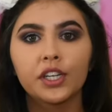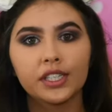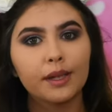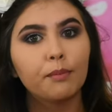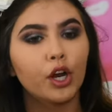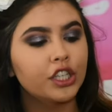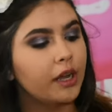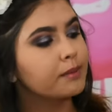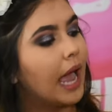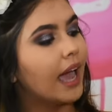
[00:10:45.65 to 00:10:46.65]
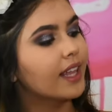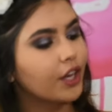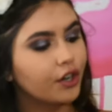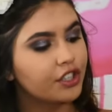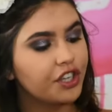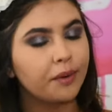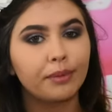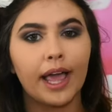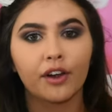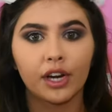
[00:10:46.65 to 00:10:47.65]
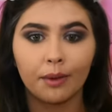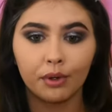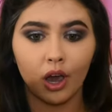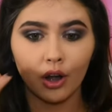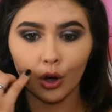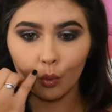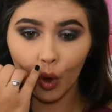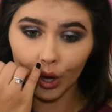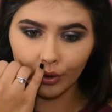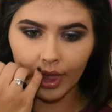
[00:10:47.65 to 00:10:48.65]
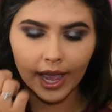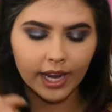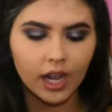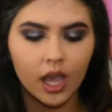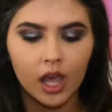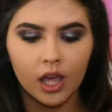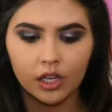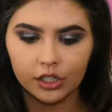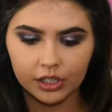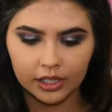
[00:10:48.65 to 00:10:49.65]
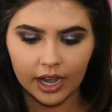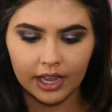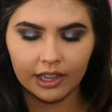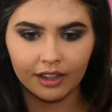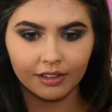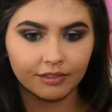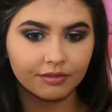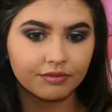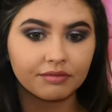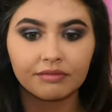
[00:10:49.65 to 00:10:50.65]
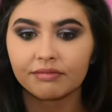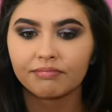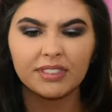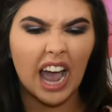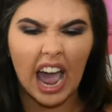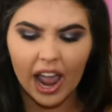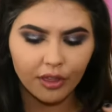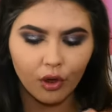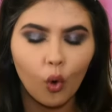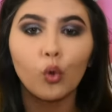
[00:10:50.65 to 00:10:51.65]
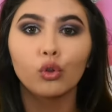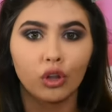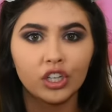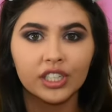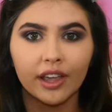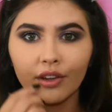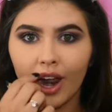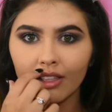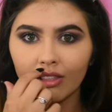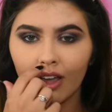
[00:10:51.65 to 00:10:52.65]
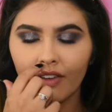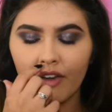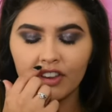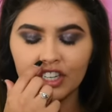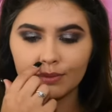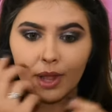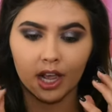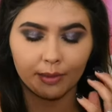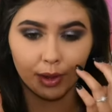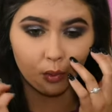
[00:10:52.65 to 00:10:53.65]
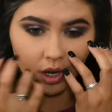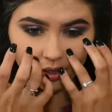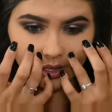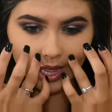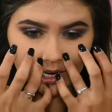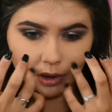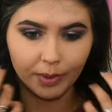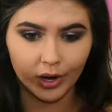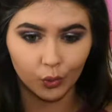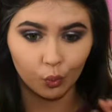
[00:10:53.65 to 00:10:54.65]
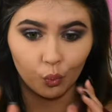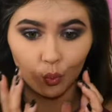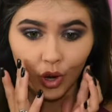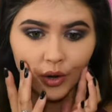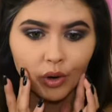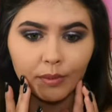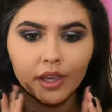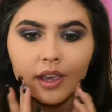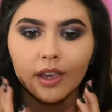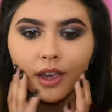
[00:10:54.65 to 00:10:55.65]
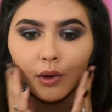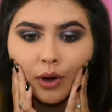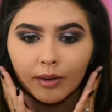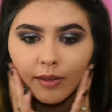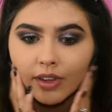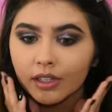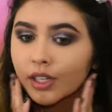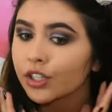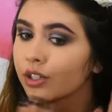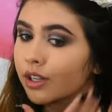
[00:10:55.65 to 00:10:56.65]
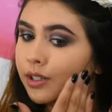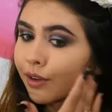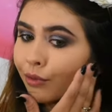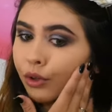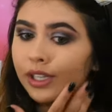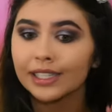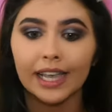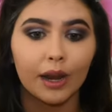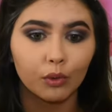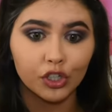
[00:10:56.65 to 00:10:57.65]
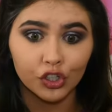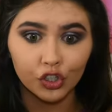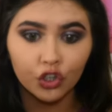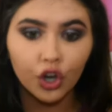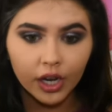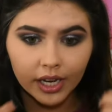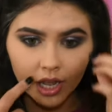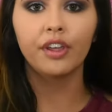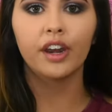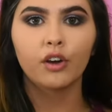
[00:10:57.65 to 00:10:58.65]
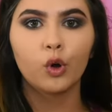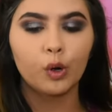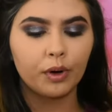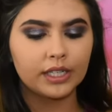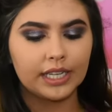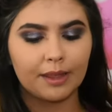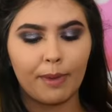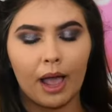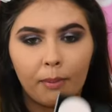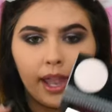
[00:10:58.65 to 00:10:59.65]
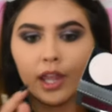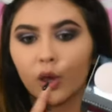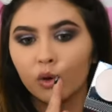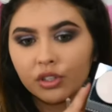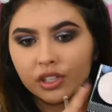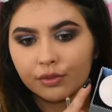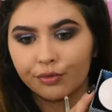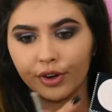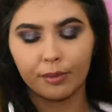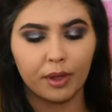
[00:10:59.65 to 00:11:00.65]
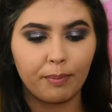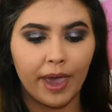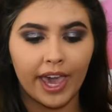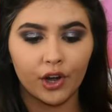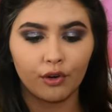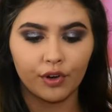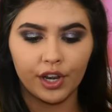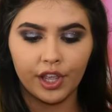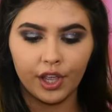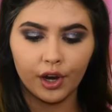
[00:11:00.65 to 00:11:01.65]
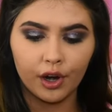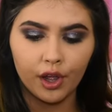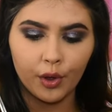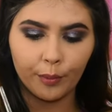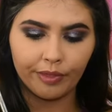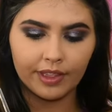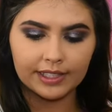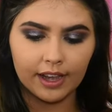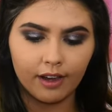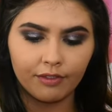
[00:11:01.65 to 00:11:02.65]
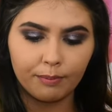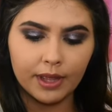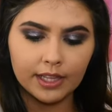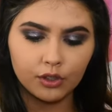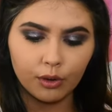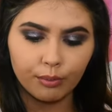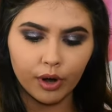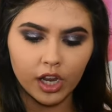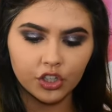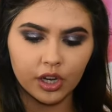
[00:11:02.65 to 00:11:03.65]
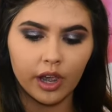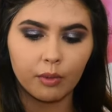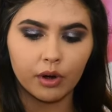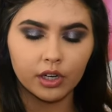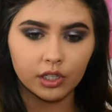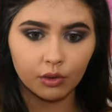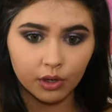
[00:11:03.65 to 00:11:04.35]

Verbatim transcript: I took some Marc Jacobs Highliner in the shade Blaquer, and I put it on our waterline just to kind of tie the whole look together. I love having just black on my waterline no matter what normally, while my foundation has like fully set, which is good. For the inner corner, we're going to take the MAC palette and go into this very big pan over here with this e l f pencil brush, and we're just